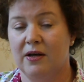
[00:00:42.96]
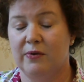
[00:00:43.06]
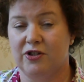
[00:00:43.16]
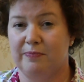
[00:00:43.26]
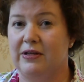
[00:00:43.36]

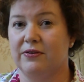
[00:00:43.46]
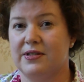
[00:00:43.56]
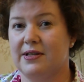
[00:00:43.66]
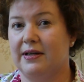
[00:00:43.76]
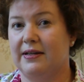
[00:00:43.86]
which had been on
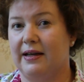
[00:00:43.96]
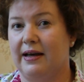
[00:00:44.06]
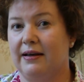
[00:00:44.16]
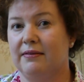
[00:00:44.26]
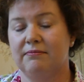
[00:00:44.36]
site
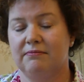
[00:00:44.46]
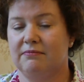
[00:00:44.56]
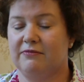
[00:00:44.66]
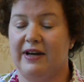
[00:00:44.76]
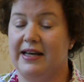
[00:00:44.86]
there
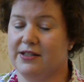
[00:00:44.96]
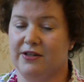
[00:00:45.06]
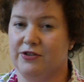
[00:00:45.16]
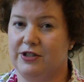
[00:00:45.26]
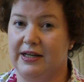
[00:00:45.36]
for eight
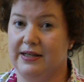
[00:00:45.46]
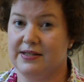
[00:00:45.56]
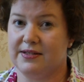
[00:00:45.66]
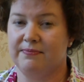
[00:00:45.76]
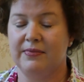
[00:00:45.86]
hundred
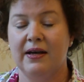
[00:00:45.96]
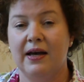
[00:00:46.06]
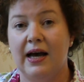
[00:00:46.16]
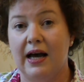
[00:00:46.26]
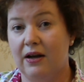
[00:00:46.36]
years,
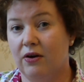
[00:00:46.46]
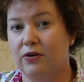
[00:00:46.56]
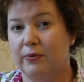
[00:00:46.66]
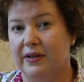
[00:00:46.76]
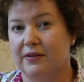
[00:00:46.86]

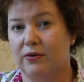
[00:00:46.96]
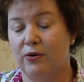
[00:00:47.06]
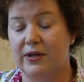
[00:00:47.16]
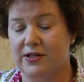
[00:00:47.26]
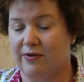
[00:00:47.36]
along with
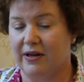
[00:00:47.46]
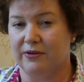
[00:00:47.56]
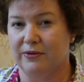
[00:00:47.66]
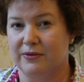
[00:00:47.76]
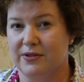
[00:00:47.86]
all its
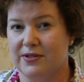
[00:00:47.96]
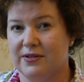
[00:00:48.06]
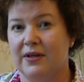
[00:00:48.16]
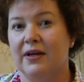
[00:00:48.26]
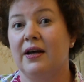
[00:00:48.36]
records
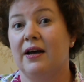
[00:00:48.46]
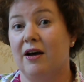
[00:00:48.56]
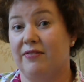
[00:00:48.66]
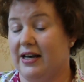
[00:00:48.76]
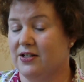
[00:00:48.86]

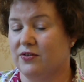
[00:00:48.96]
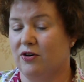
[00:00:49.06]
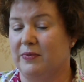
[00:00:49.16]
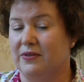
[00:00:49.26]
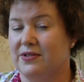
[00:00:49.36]
of the House of
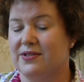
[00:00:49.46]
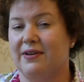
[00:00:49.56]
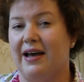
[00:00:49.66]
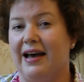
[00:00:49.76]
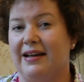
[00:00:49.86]
Commons
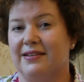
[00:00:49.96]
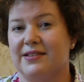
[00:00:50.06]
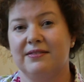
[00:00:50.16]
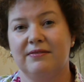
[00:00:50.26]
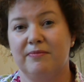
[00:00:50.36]

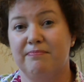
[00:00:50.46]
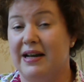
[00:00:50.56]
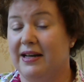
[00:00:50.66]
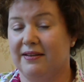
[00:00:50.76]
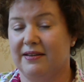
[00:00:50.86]
and
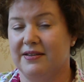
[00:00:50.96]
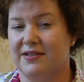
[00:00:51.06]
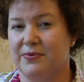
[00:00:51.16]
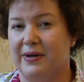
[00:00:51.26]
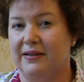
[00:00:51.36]
many other
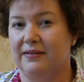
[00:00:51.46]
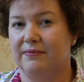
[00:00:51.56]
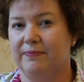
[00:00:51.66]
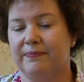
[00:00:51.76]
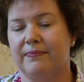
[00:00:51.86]
things as well.
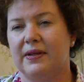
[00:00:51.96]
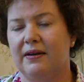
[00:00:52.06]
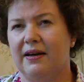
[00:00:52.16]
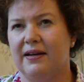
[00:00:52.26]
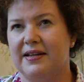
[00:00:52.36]

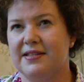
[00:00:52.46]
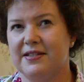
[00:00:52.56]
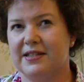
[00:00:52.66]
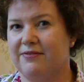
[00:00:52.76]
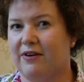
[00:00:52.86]
And I
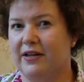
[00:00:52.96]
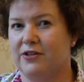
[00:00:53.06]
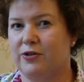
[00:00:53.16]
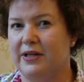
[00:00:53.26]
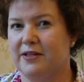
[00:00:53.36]
started to get very
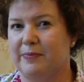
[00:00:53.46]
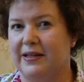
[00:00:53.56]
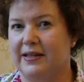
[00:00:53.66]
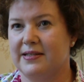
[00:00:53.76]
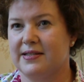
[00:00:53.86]
intrigued
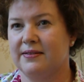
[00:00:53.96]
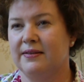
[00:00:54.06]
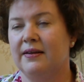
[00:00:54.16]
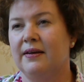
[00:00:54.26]
by this.